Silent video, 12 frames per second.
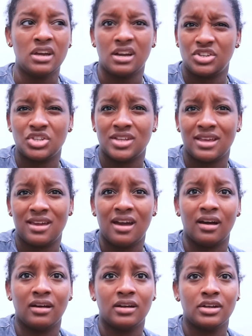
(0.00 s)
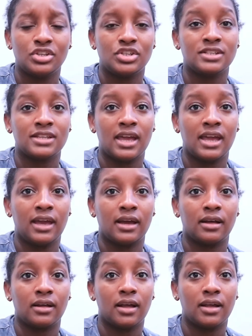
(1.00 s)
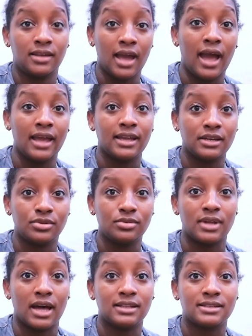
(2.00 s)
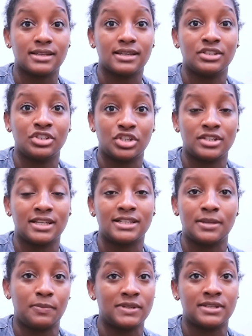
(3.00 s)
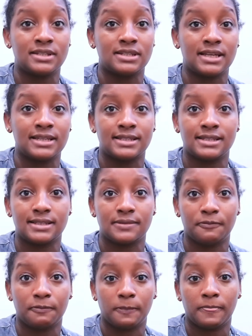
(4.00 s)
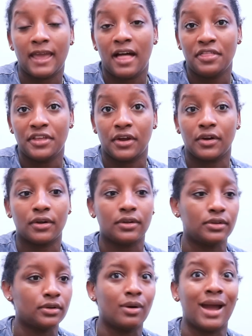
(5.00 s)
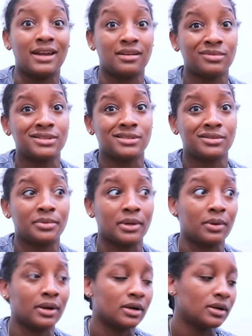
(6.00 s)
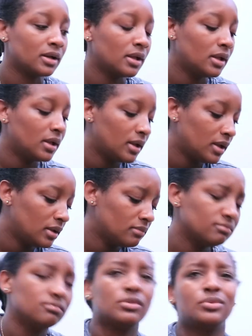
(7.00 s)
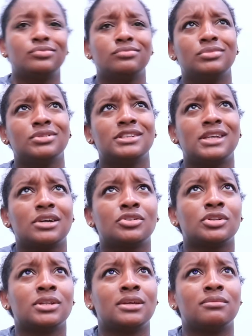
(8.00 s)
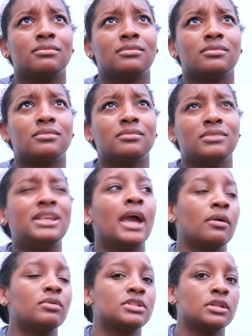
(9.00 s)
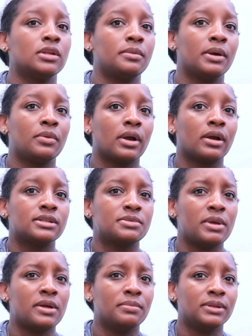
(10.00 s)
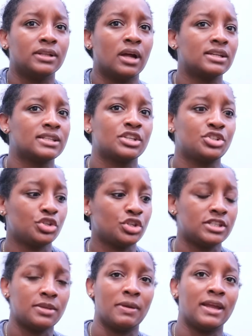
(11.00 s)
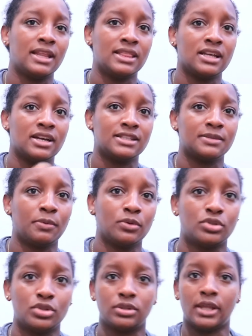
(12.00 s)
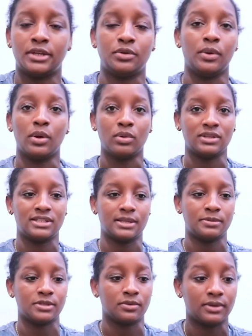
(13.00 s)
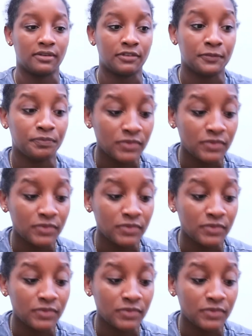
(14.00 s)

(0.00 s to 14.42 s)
and she's like yeah she's like yeah i can do that and she said dip is is healthier you know and it was a little bit quicker was it actually yeah it was a little bit quicker to be completely honest because you're just dipping it in there as opposed to like doing all the steps or whatever